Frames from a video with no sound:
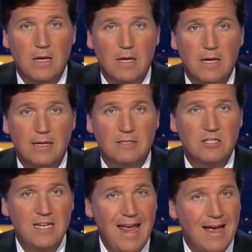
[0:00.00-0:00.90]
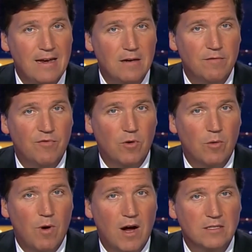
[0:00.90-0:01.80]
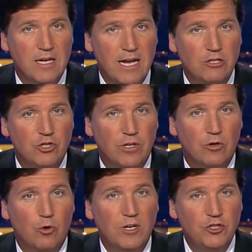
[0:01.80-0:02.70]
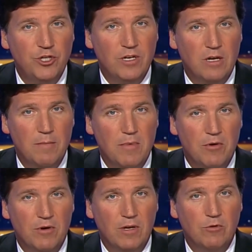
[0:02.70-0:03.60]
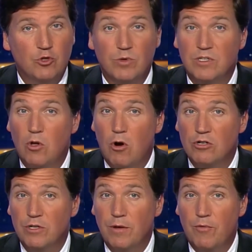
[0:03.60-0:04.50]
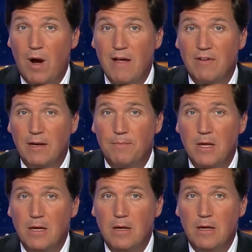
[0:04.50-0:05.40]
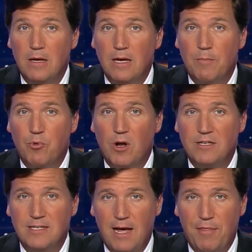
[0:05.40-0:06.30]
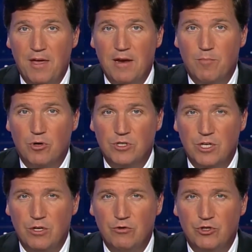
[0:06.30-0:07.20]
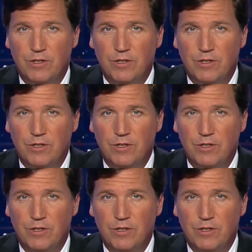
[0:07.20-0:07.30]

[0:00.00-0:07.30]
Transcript: Instead, for Iraq's ancient Christian community, which was large and thriving, it brought death and persecution.